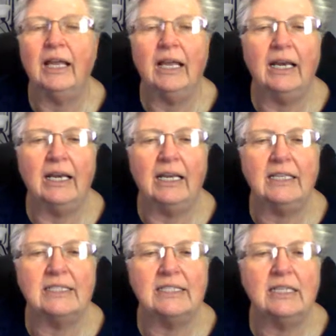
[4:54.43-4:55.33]
Let's
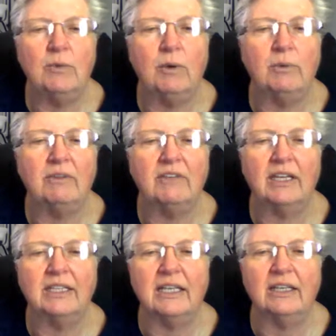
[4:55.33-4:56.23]
see what we've got
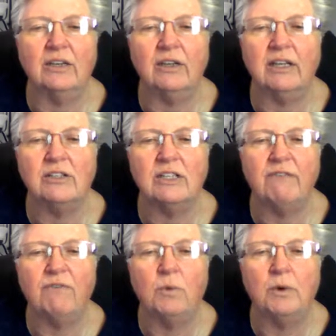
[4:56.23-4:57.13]
down here. There's a
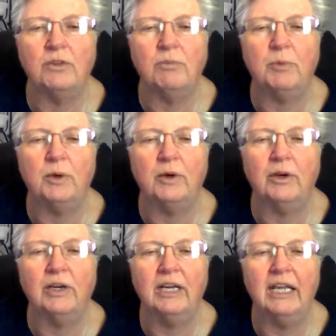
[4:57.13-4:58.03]
4th bird
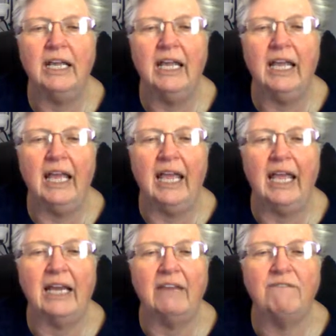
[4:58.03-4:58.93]
and
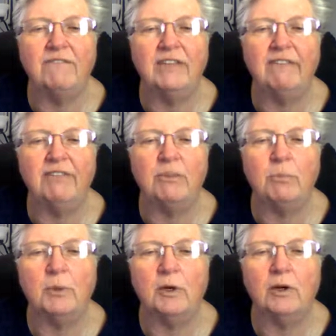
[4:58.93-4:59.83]
a 5th
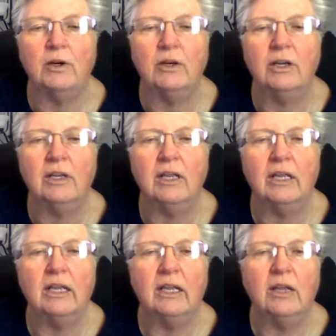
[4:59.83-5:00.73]
bird.
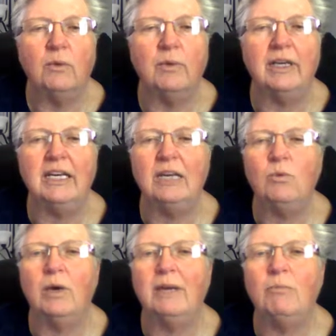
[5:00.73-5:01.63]
We need
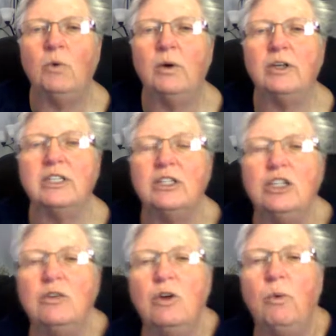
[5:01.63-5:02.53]
one more. Do you
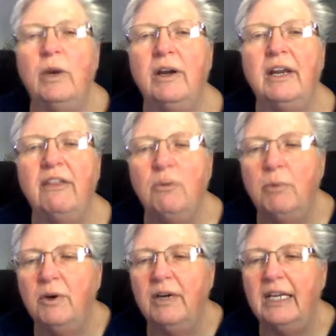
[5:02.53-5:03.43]
know where another
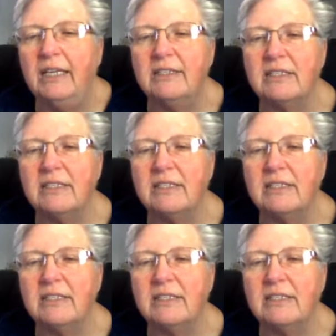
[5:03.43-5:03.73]
bird is?